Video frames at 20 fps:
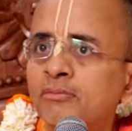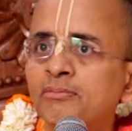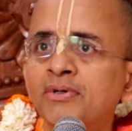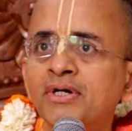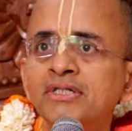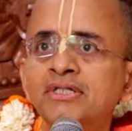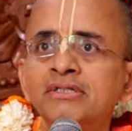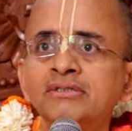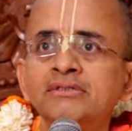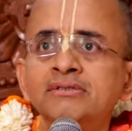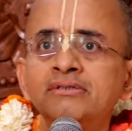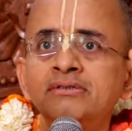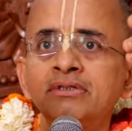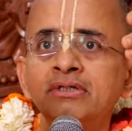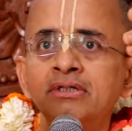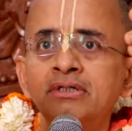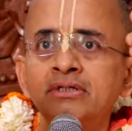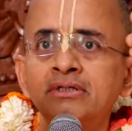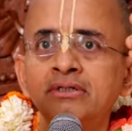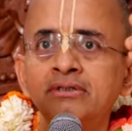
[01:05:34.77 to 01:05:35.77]
Prabhupada is
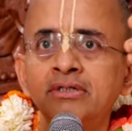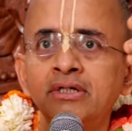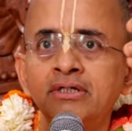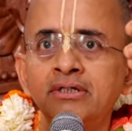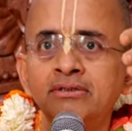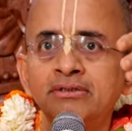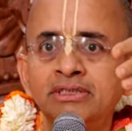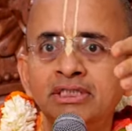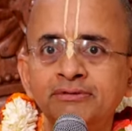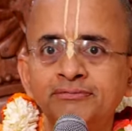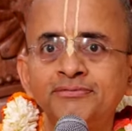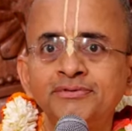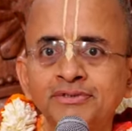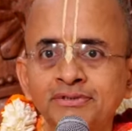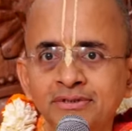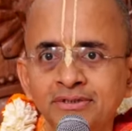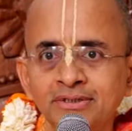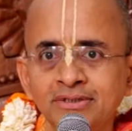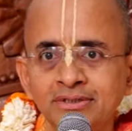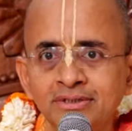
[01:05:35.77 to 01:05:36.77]
uh, the
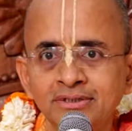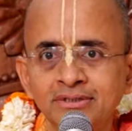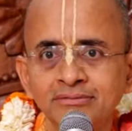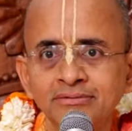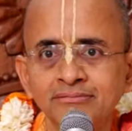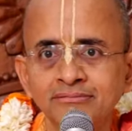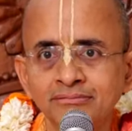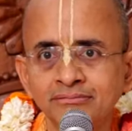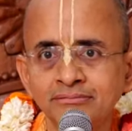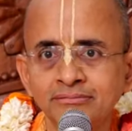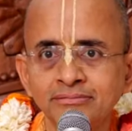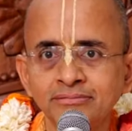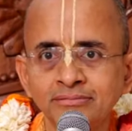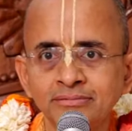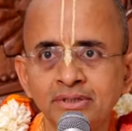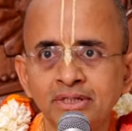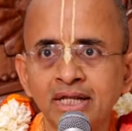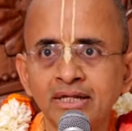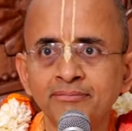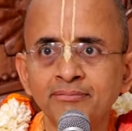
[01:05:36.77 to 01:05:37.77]
chief, uh,
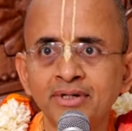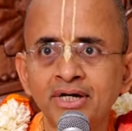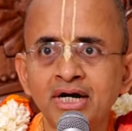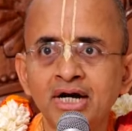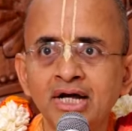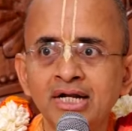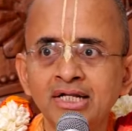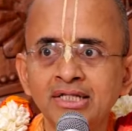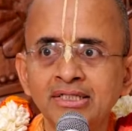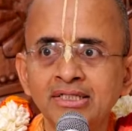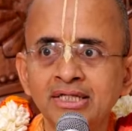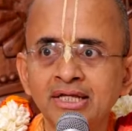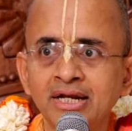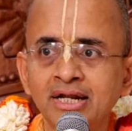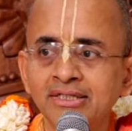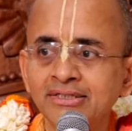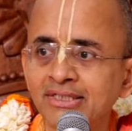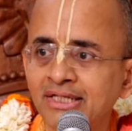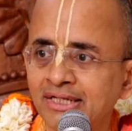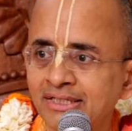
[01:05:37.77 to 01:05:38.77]
like
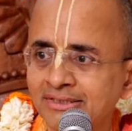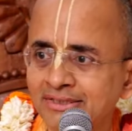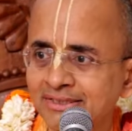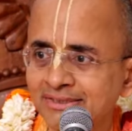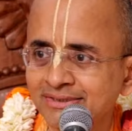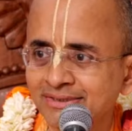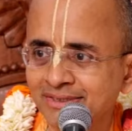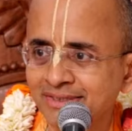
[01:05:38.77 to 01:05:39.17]
Maharathi or Atirathi,